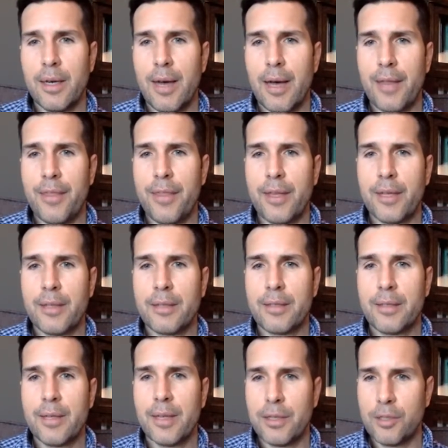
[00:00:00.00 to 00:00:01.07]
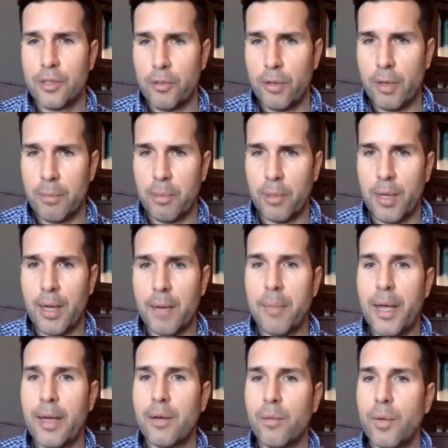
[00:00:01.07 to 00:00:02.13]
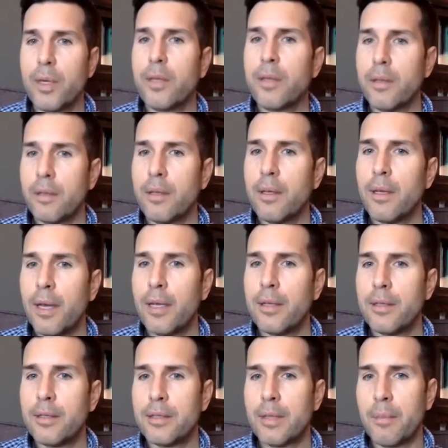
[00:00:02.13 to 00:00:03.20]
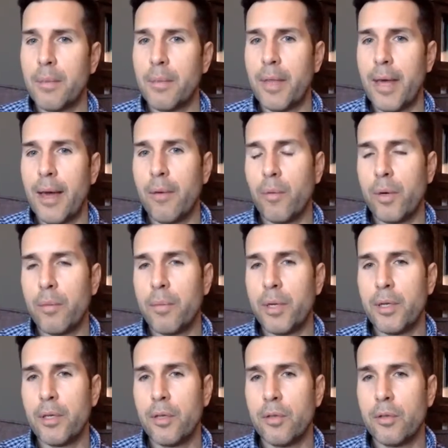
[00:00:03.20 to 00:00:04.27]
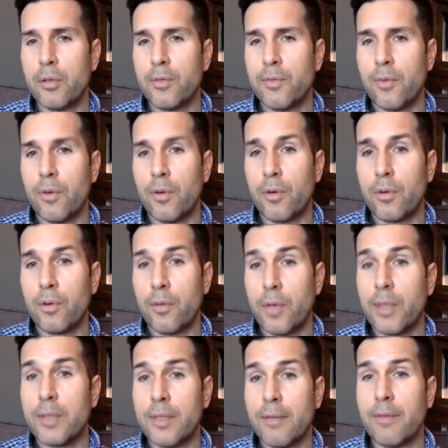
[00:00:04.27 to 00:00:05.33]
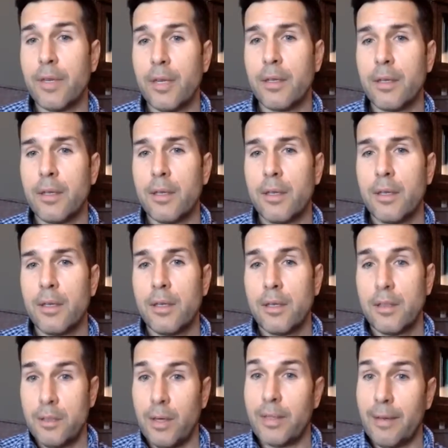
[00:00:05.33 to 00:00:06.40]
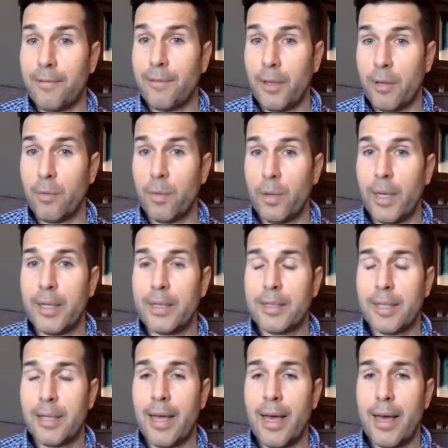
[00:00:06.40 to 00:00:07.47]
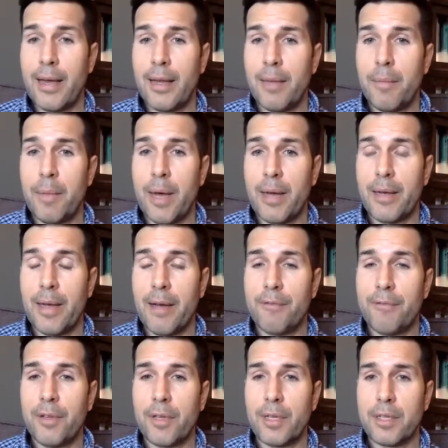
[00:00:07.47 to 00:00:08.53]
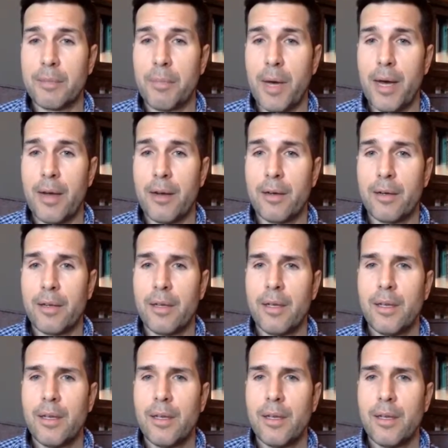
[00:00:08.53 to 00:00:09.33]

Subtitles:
I think, kind of chewed up a lot of bandwidth, and some of that would have been used for creativity. So I definitely relate to that about not feeling inspired.